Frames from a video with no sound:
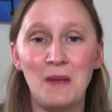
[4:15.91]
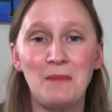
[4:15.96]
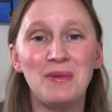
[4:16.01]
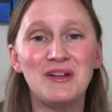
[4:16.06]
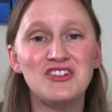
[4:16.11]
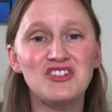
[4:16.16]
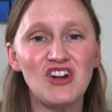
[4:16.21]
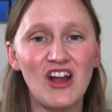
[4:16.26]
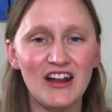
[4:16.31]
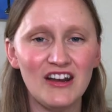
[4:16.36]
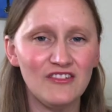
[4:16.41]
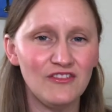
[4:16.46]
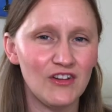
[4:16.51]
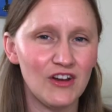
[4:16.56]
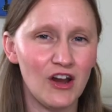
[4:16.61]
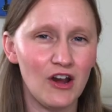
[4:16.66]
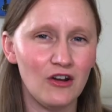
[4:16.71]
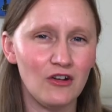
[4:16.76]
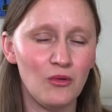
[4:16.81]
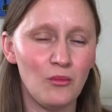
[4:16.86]
but try to
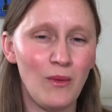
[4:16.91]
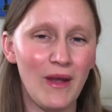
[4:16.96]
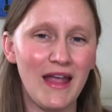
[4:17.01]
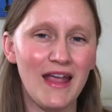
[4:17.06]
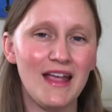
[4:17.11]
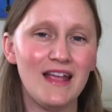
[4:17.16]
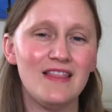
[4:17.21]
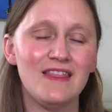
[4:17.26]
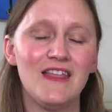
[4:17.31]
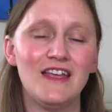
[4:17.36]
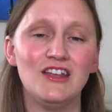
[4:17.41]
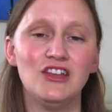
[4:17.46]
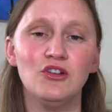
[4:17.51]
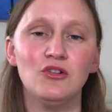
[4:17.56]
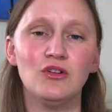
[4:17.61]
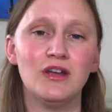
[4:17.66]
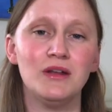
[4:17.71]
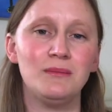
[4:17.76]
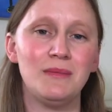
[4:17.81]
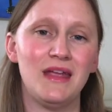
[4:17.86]
figure out a way that you
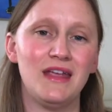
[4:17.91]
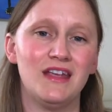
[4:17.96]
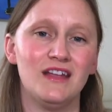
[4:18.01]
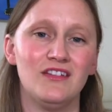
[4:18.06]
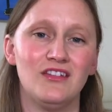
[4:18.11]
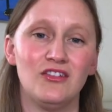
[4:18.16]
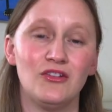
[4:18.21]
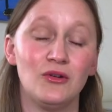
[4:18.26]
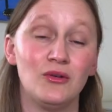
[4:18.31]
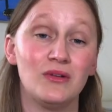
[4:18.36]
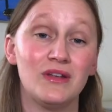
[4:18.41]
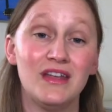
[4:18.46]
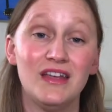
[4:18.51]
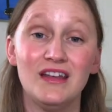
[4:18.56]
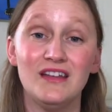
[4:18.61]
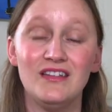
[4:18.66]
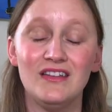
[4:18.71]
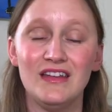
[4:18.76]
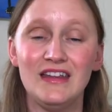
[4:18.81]
can make it so kids